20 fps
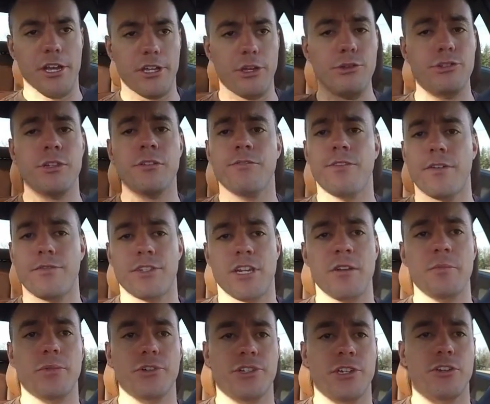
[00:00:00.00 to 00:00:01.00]
using
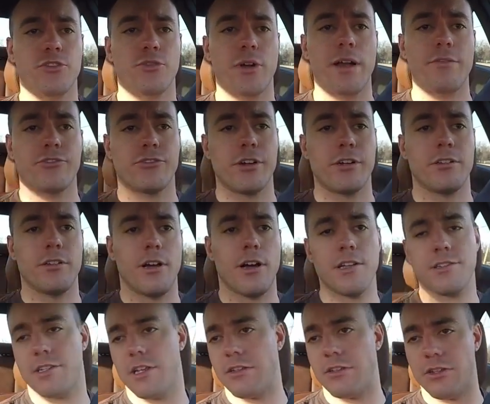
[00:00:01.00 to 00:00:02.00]
15% drivetrain
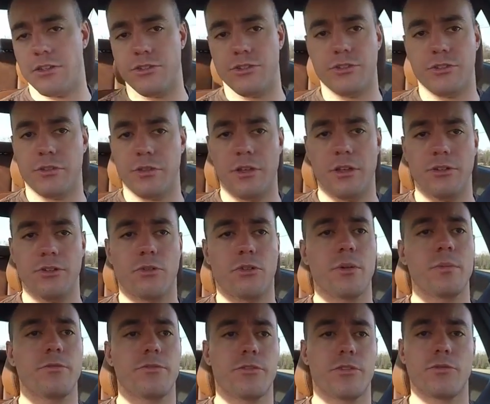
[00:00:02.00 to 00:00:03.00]
loss, as is the
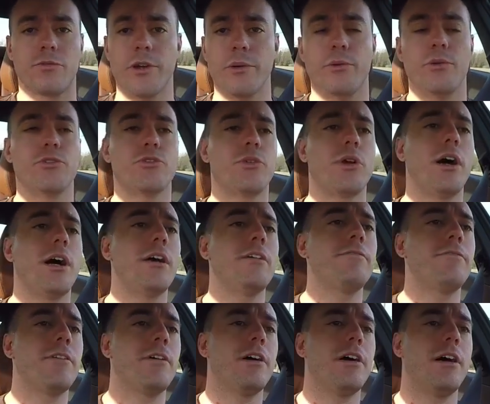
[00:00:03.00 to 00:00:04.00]
norm for rear-wheel
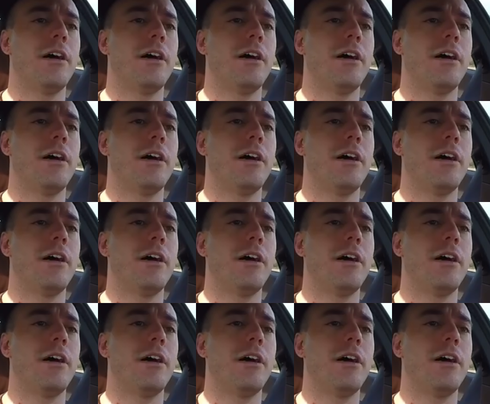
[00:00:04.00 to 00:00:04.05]
drive,